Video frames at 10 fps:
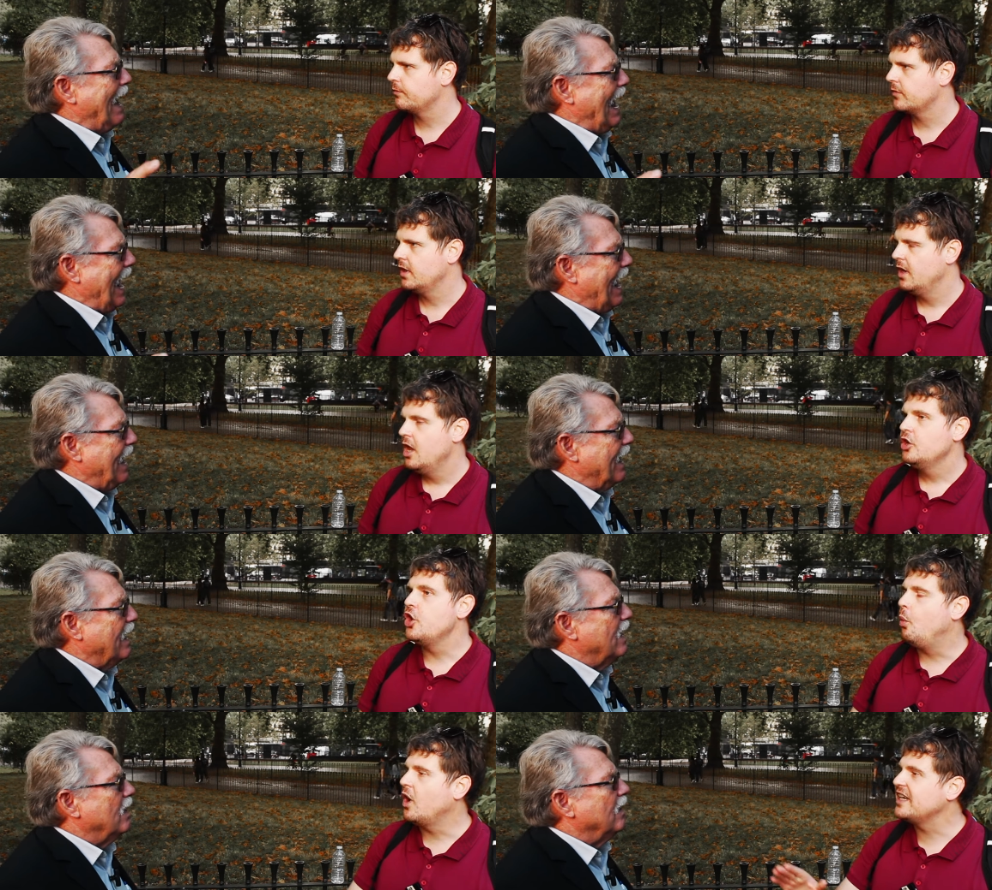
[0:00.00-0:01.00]
Speaker 1: man.
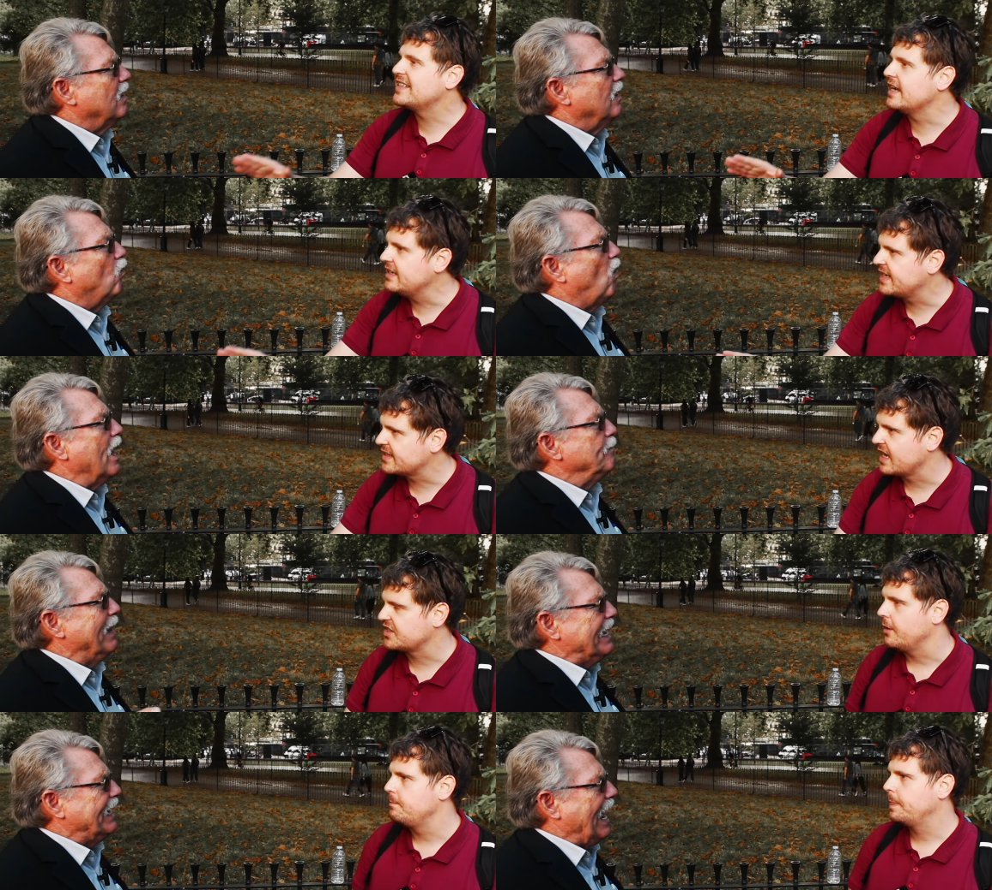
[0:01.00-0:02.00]
Speaker 2: No, what is
Speaker 1: an
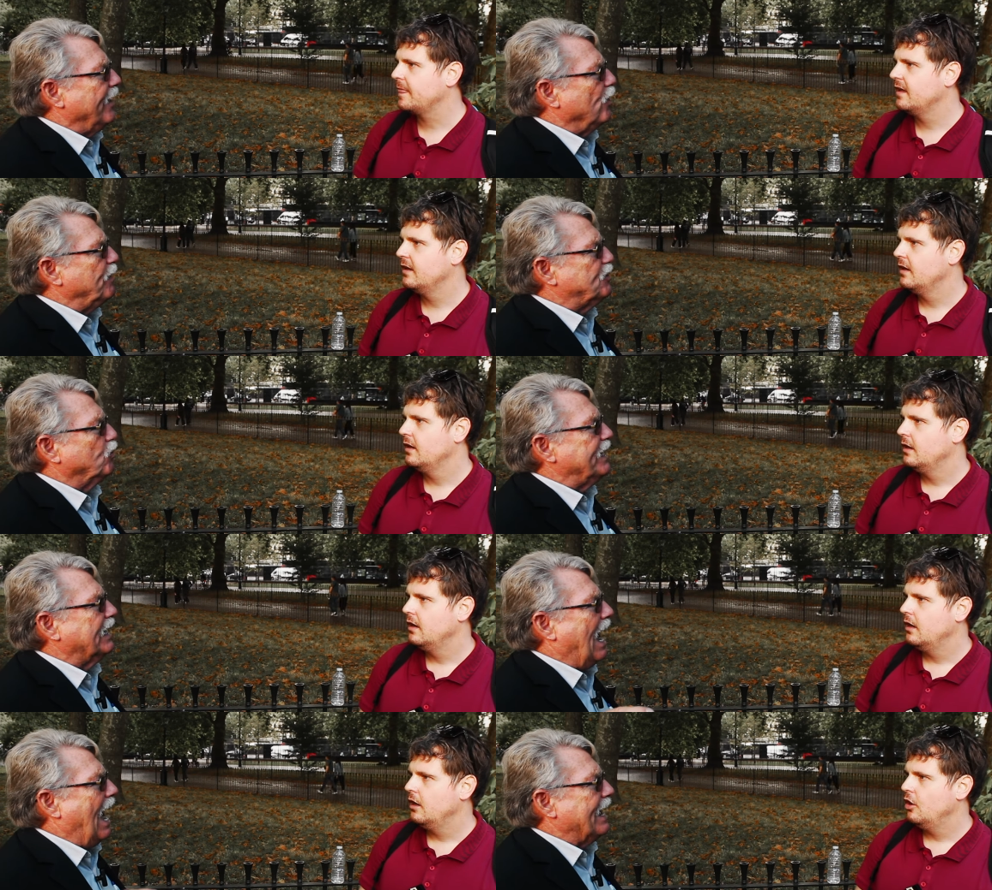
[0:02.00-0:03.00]
intercessor? One mediator between
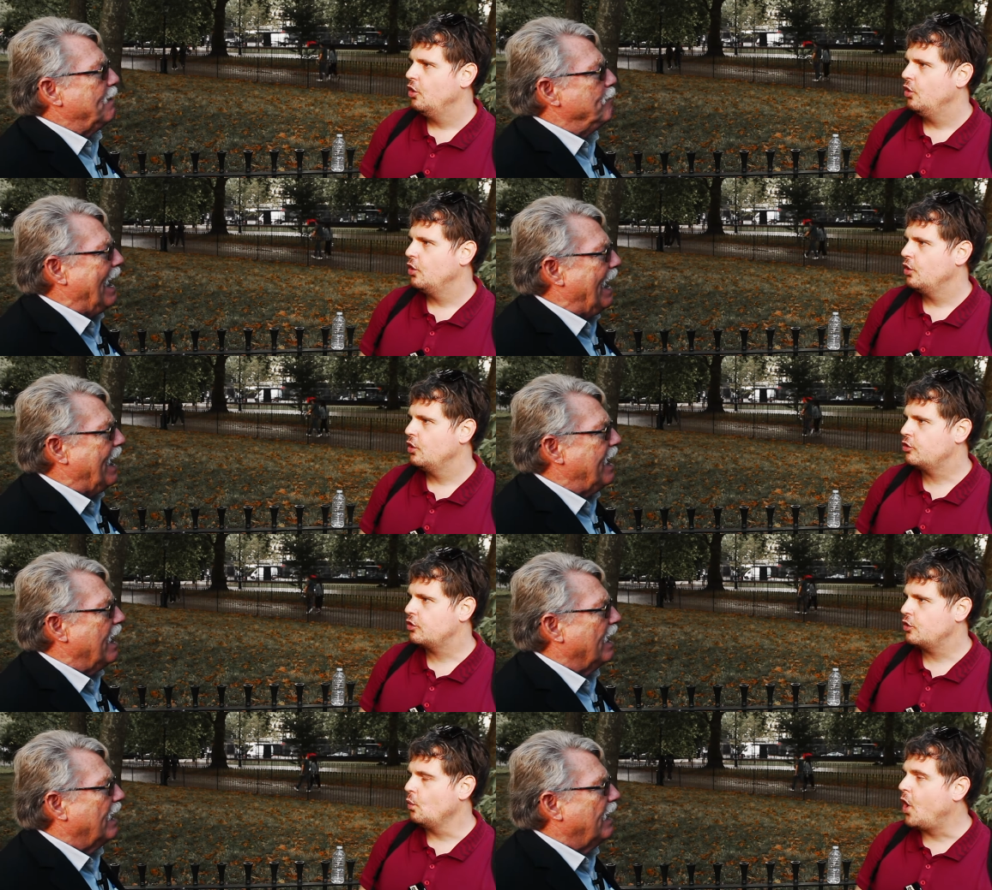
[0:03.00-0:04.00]
God and men.
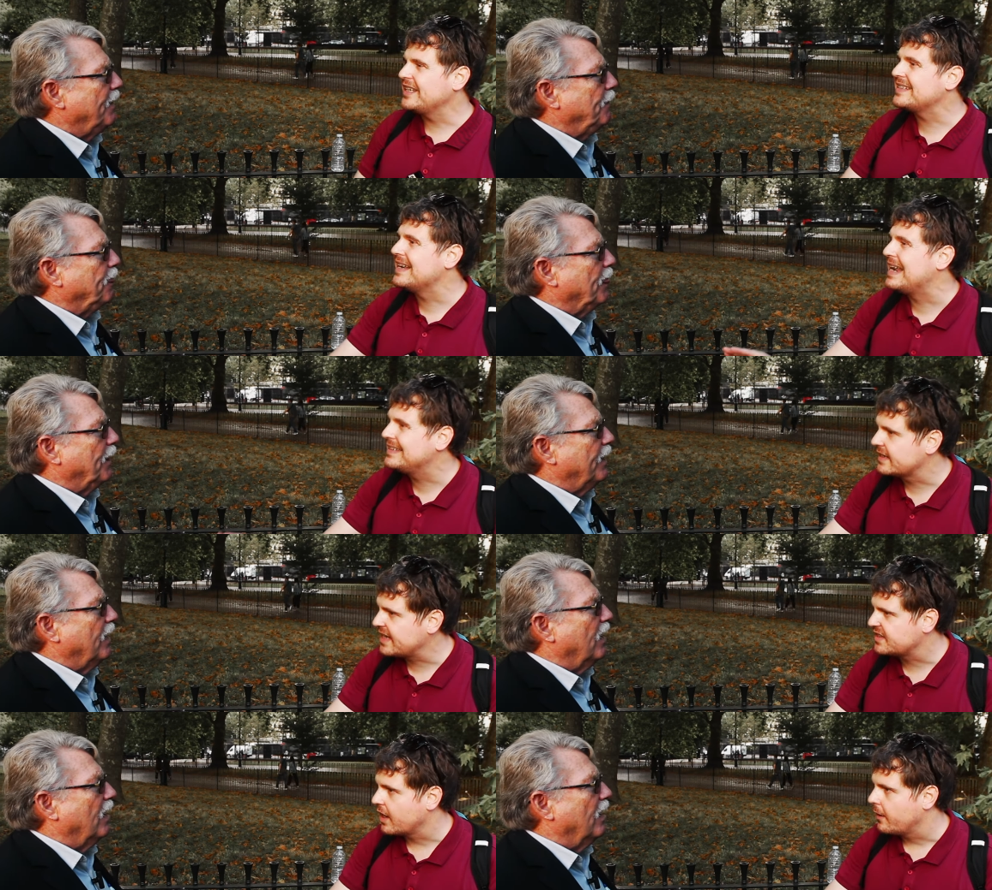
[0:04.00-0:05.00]
Speaker 2: What is an
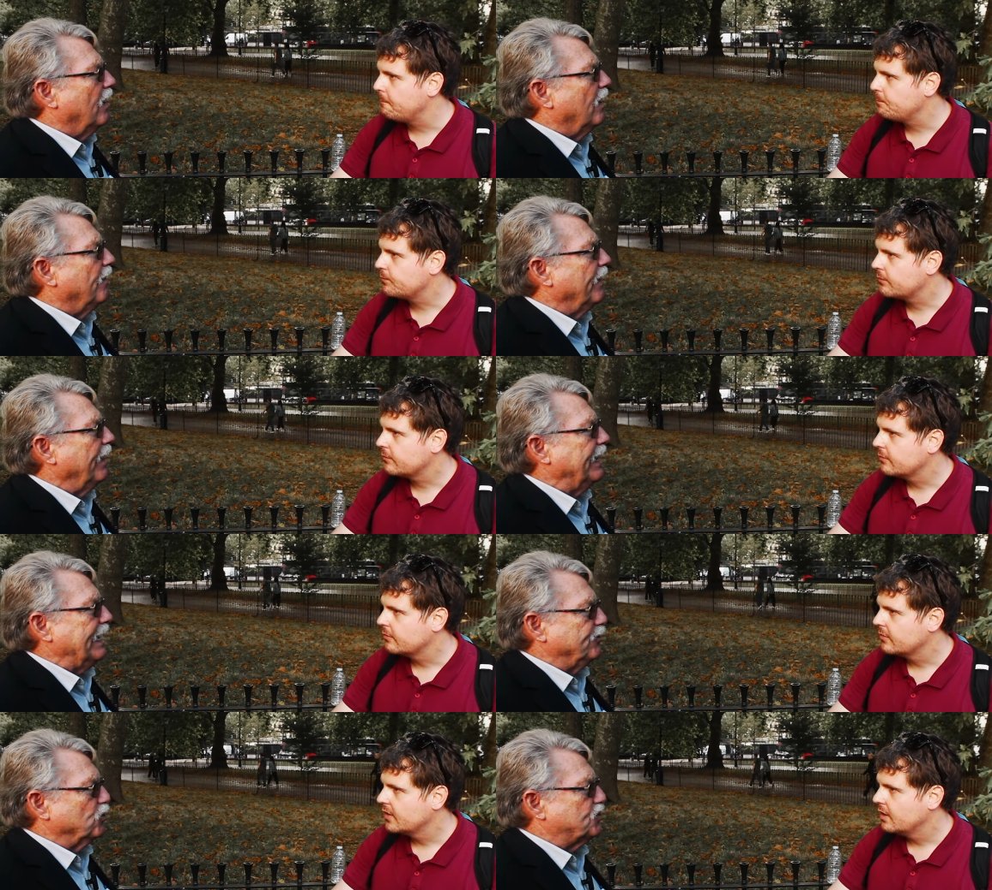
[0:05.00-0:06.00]
intercessor?
Speaker 1: An
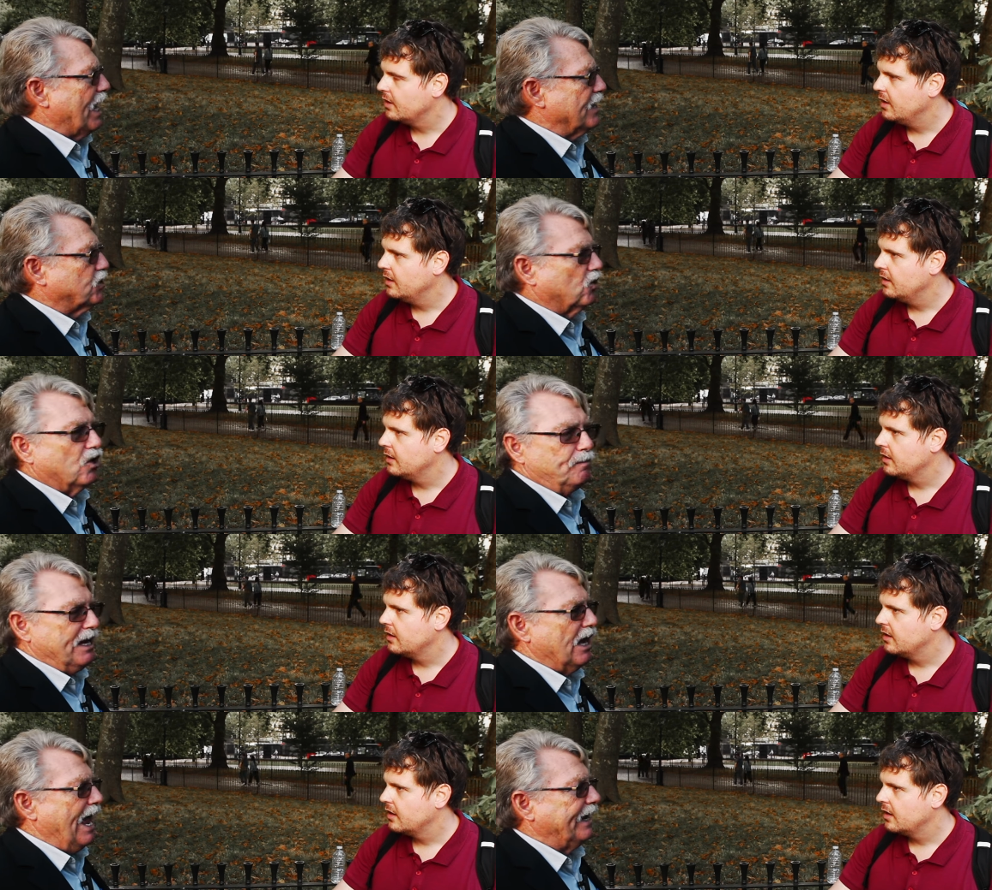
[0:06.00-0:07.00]
intercessor could
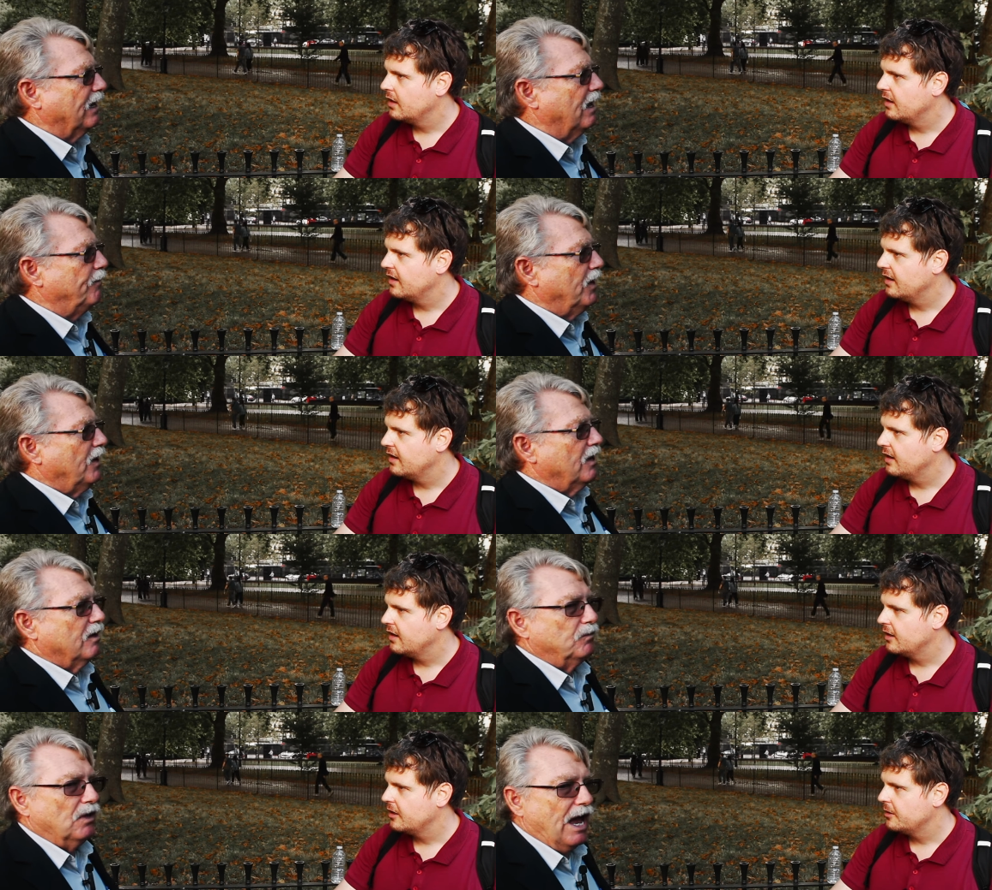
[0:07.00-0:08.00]
be like a,
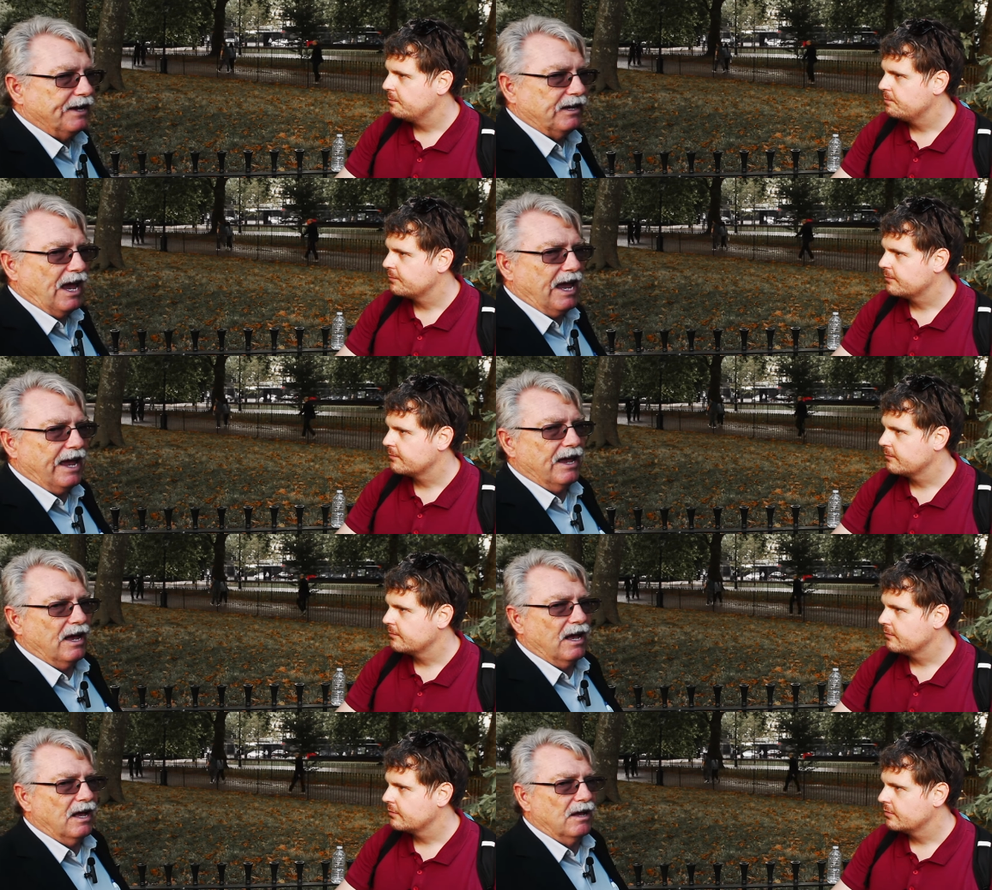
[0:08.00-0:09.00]
like a,
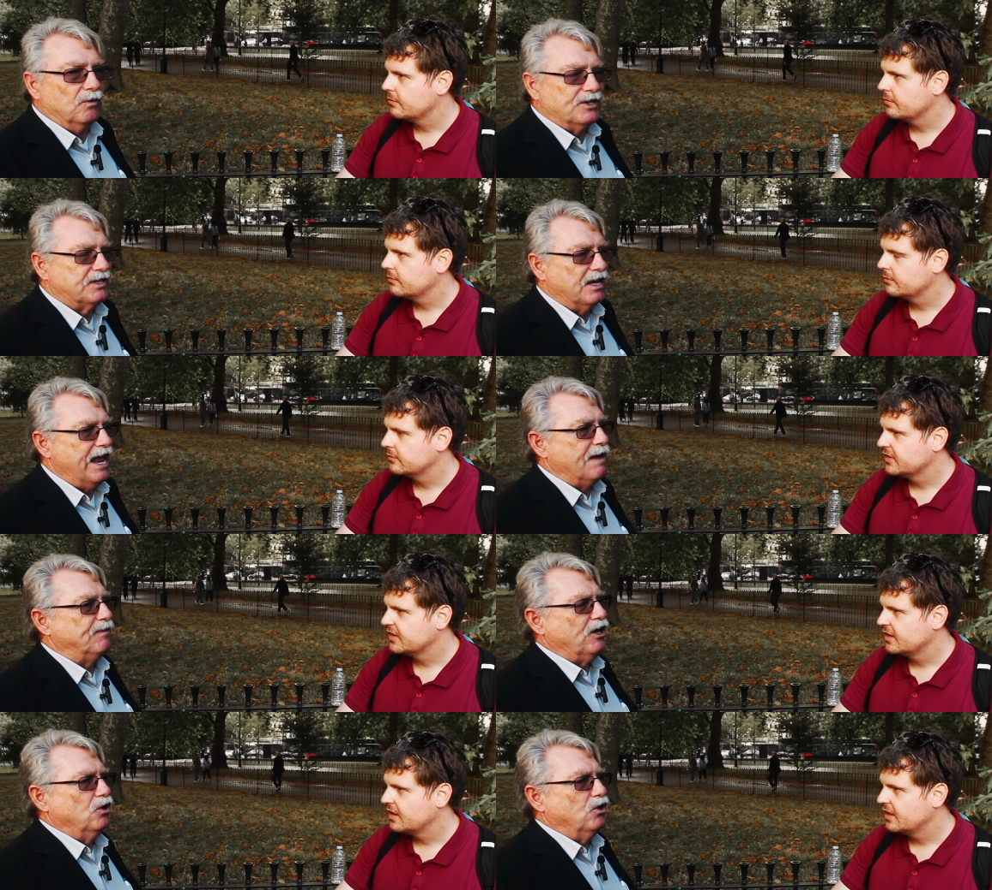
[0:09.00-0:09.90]
uh, what's the name they